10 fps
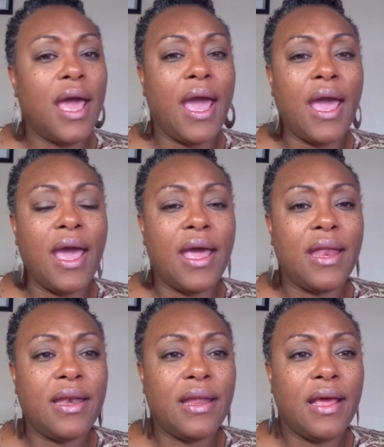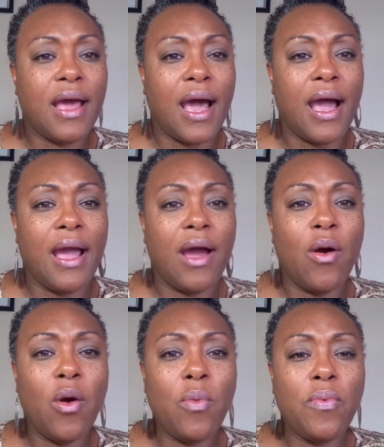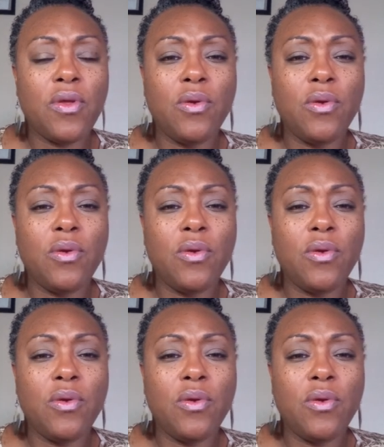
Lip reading: And I hope